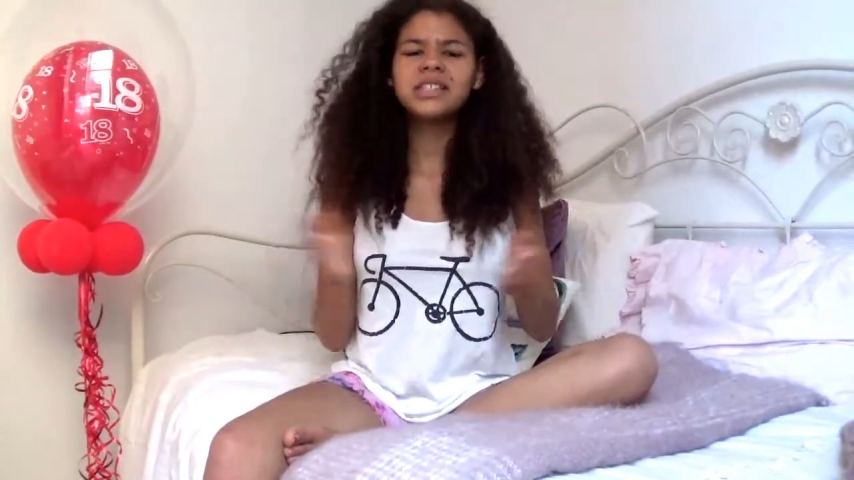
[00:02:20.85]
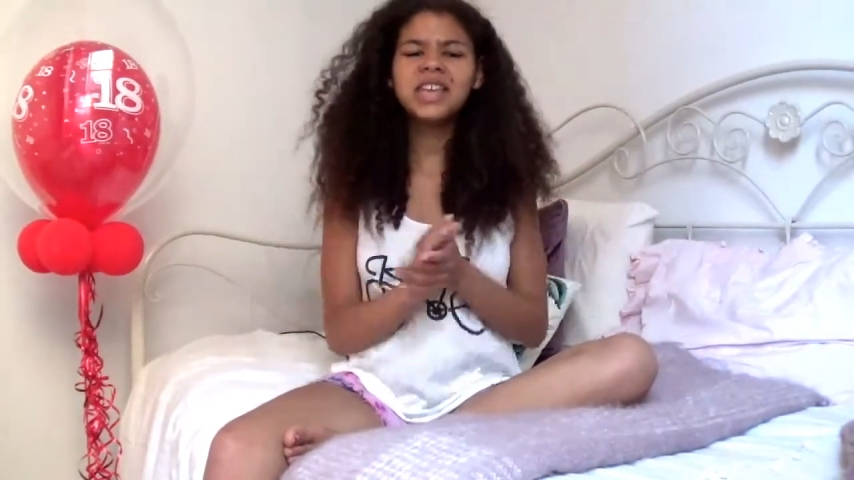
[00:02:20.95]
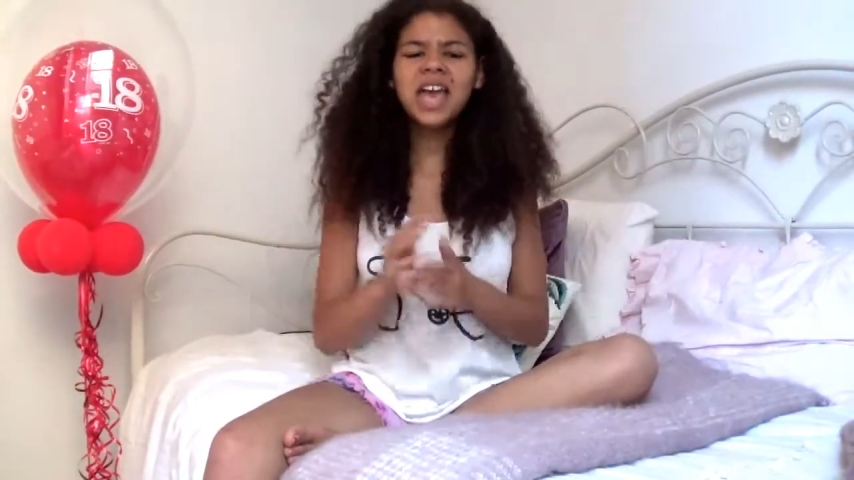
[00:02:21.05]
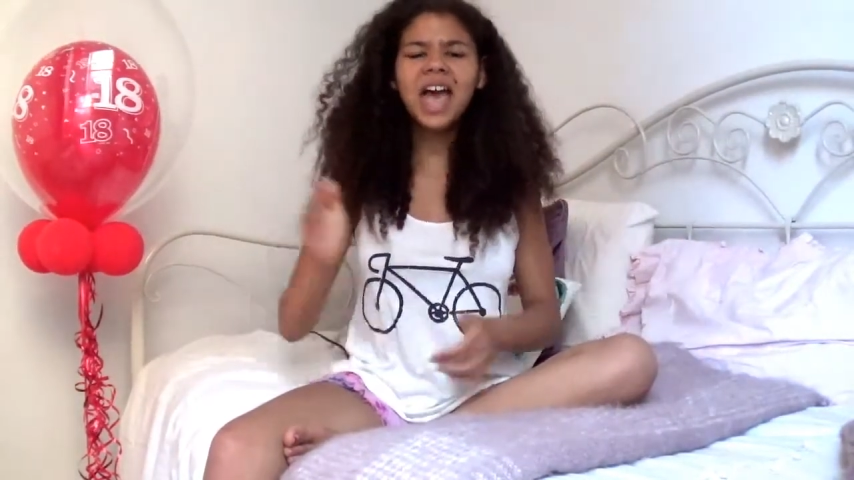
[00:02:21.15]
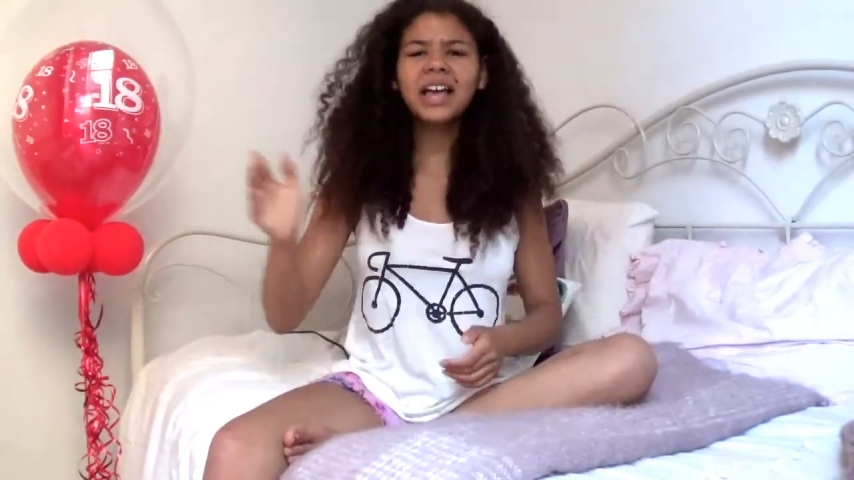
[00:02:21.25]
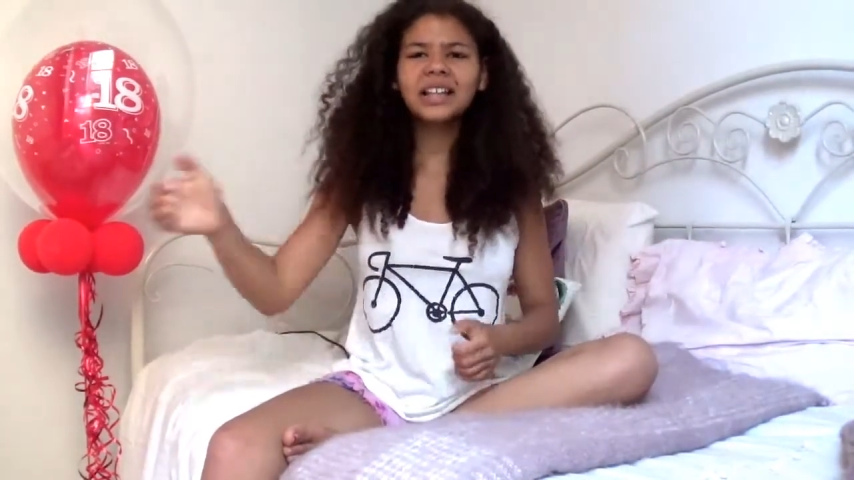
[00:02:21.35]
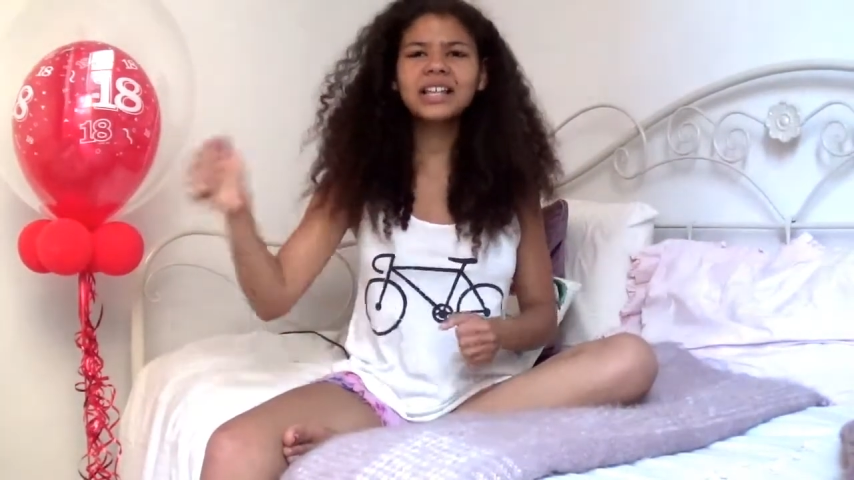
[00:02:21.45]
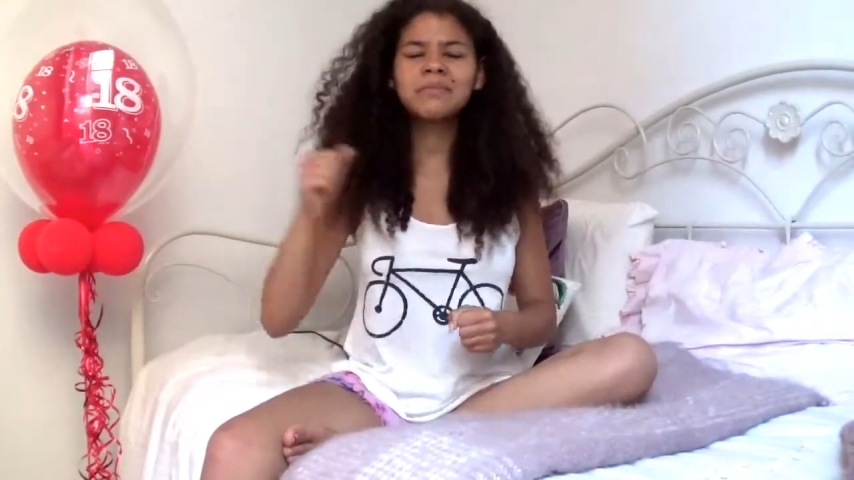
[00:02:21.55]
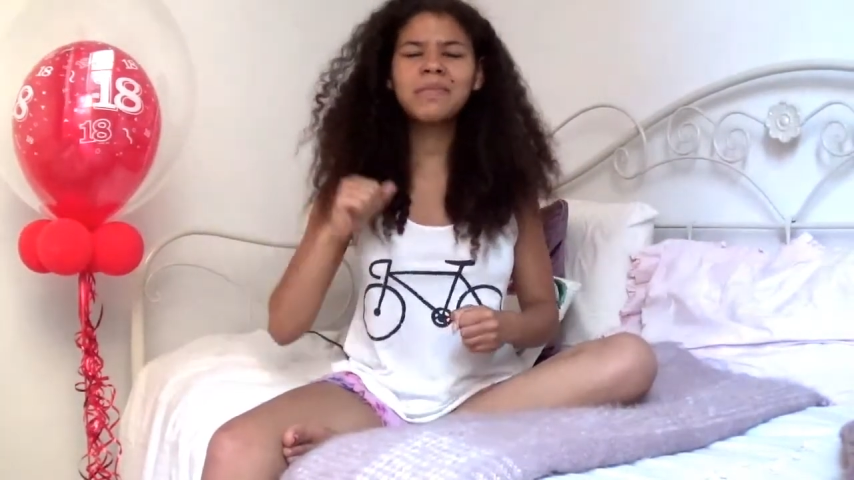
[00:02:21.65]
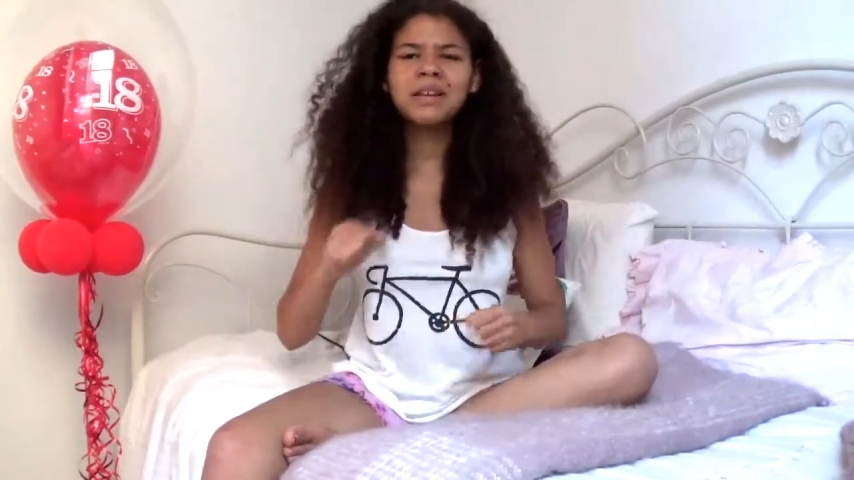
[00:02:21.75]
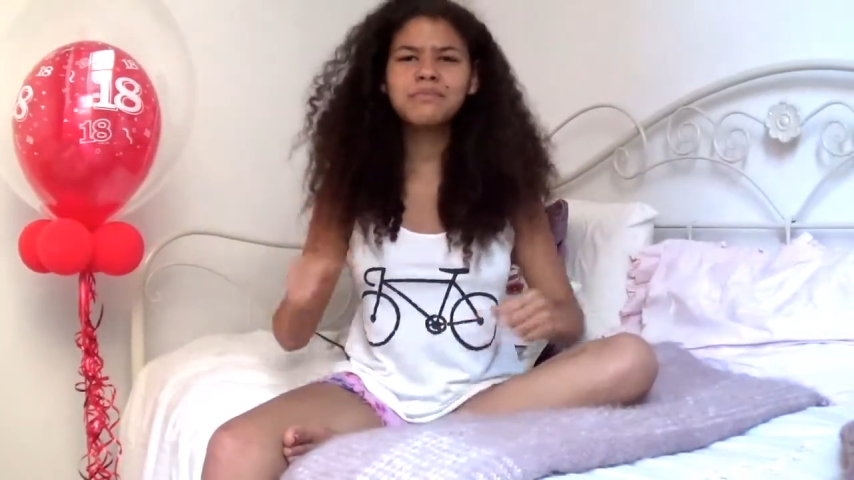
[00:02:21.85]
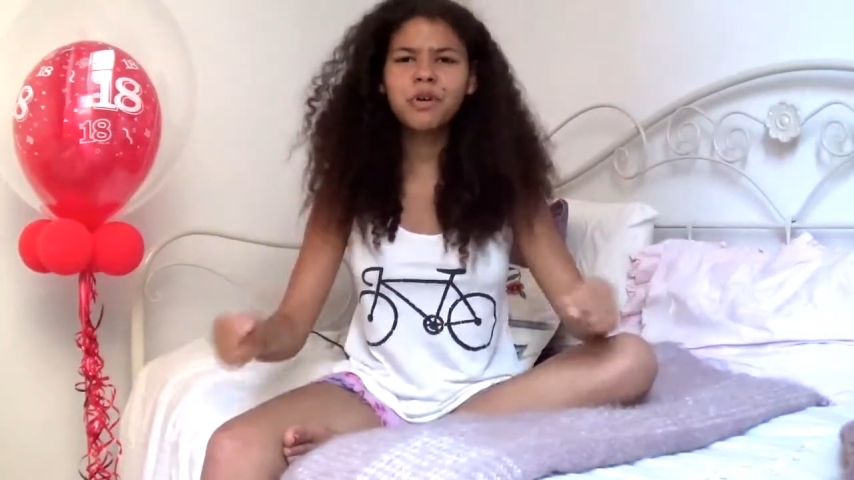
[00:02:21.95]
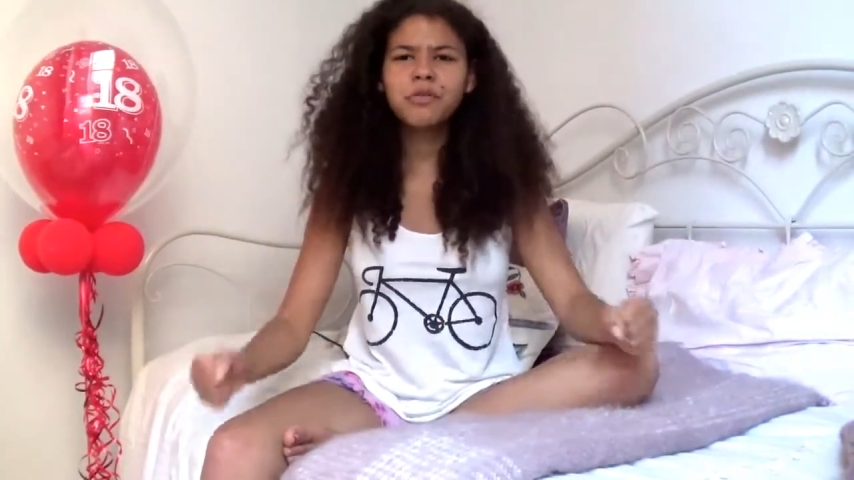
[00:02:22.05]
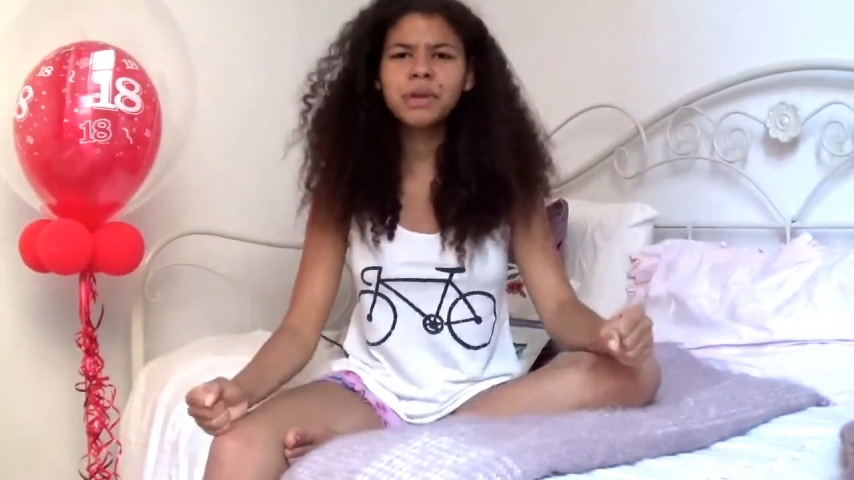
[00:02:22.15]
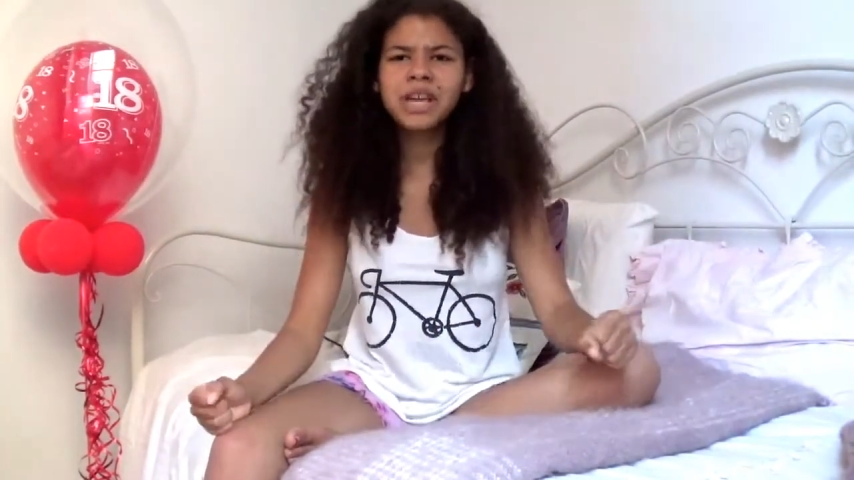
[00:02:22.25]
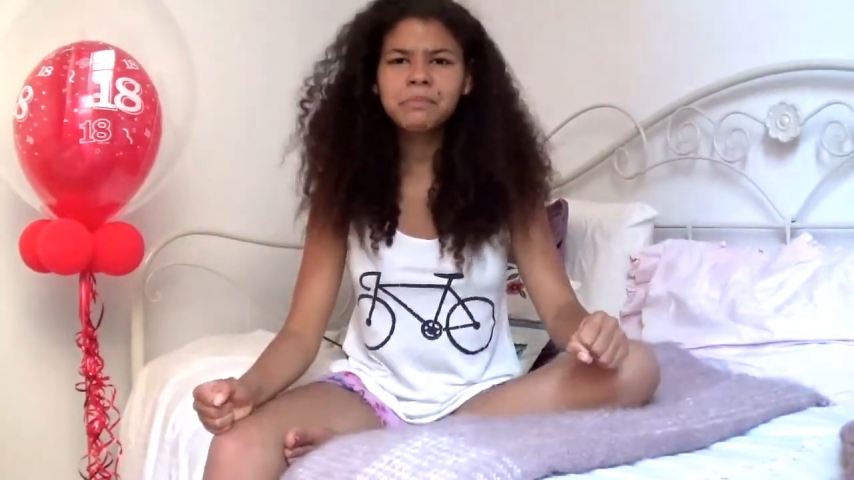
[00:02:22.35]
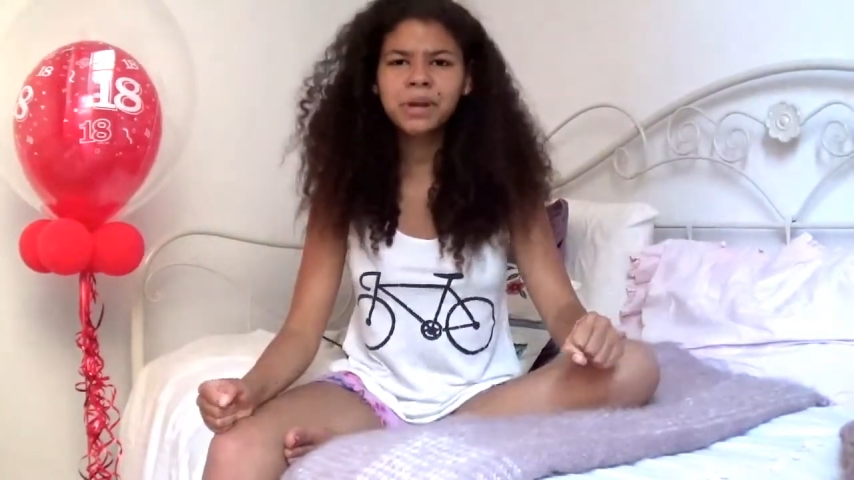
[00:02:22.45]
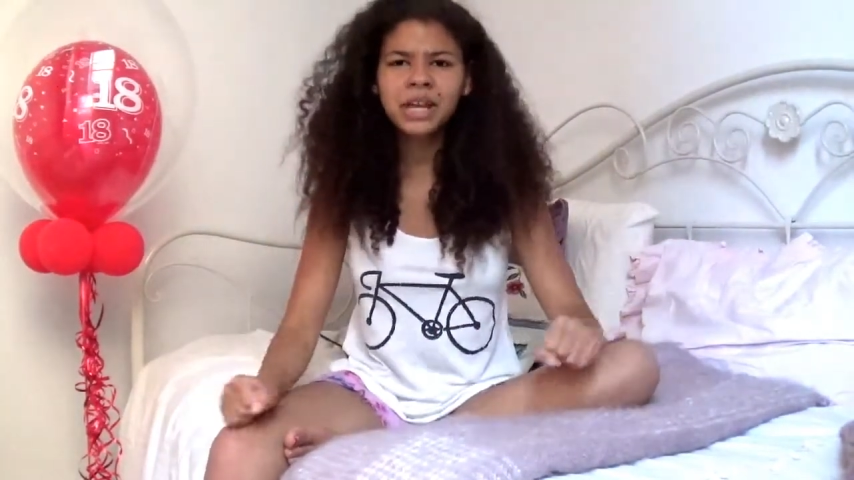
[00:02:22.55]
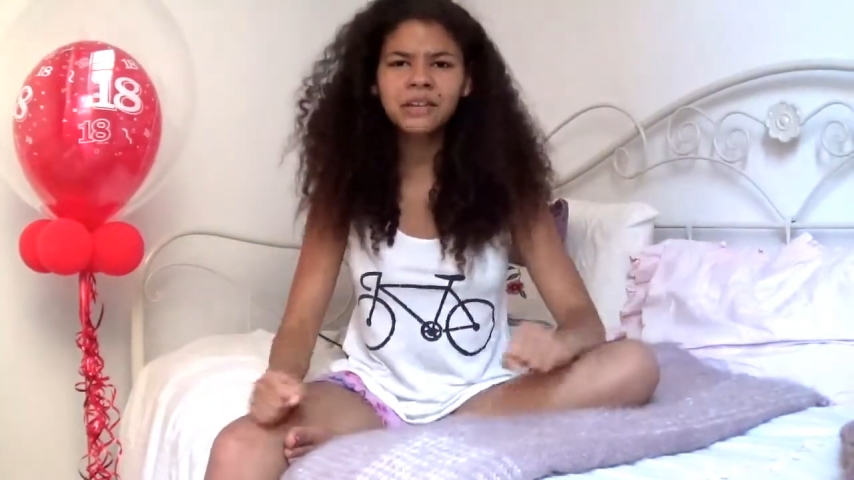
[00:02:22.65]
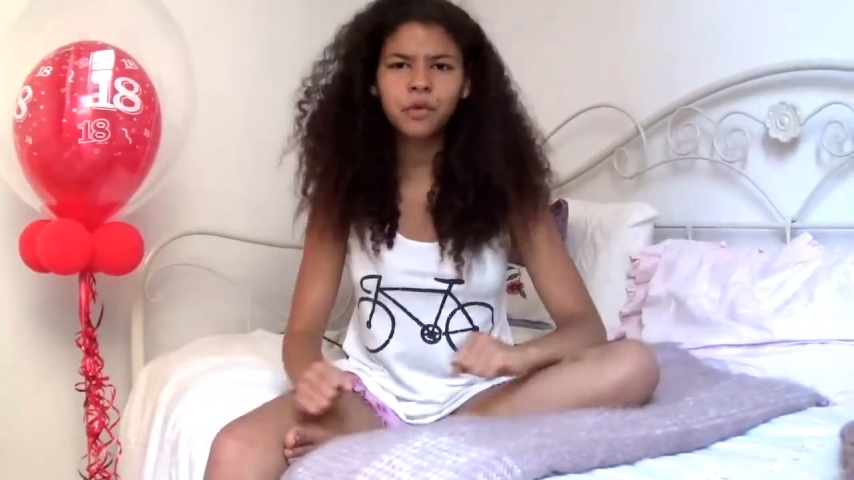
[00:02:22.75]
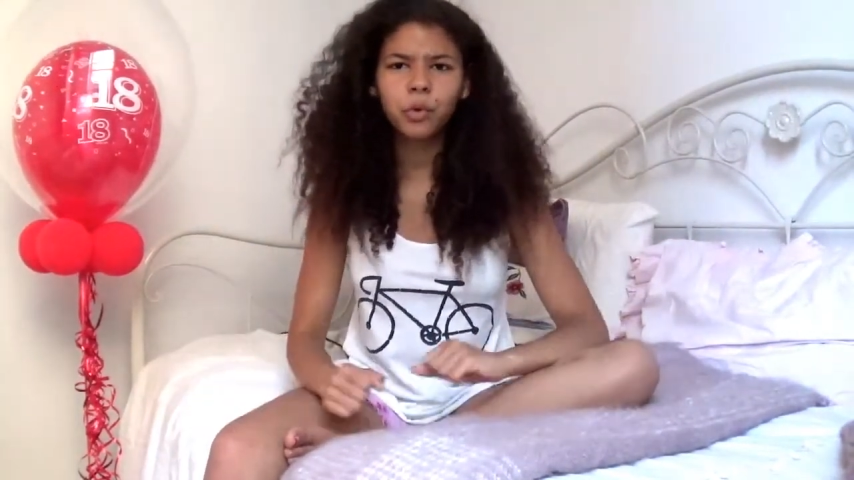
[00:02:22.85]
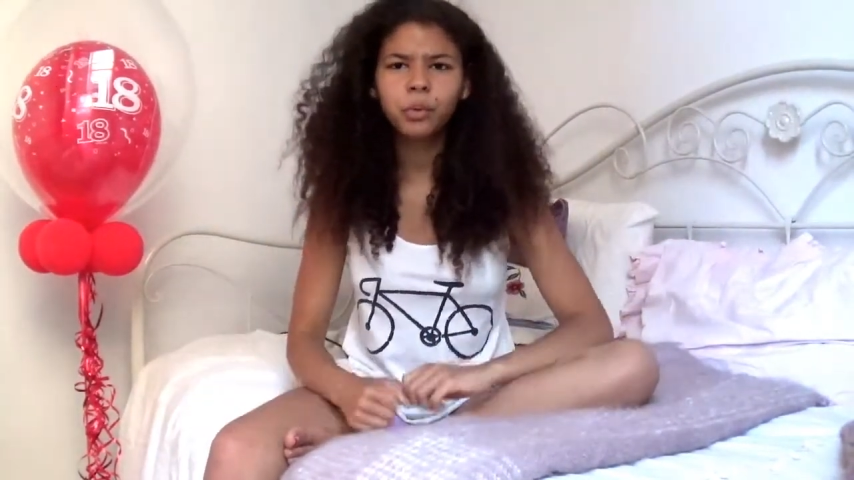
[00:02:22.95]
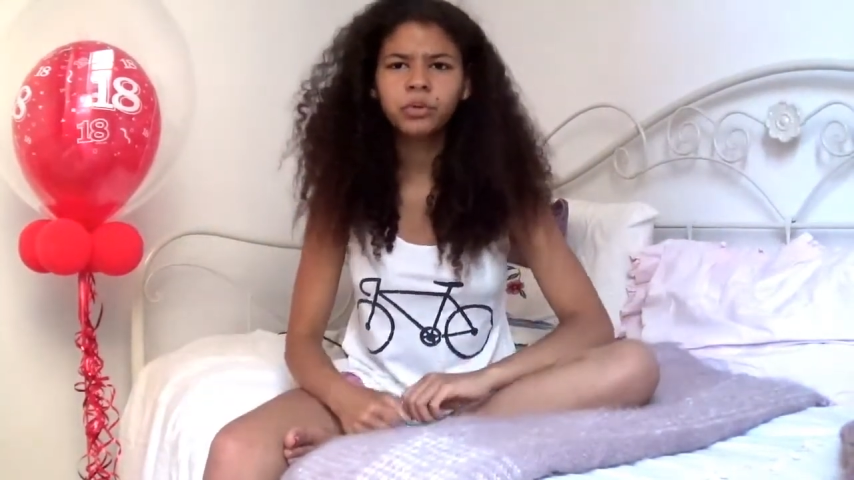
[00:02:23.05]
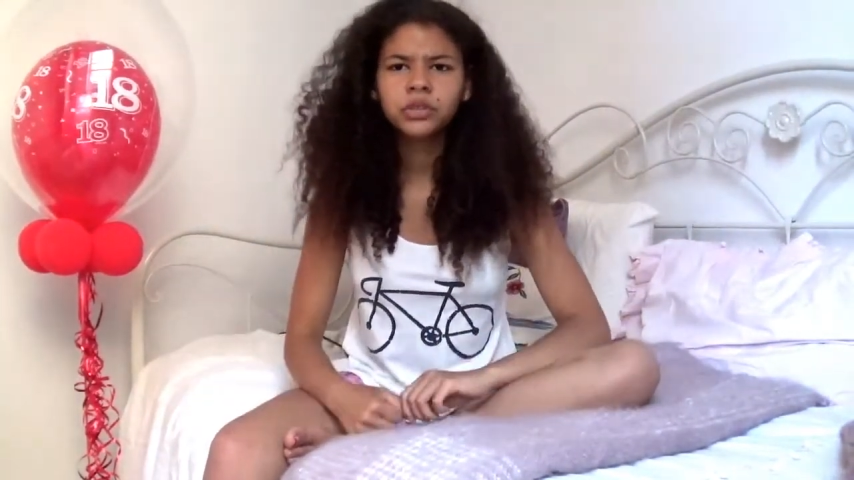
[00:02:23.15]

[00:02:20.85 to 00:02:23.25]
yeah, let's make Bo Peep evil?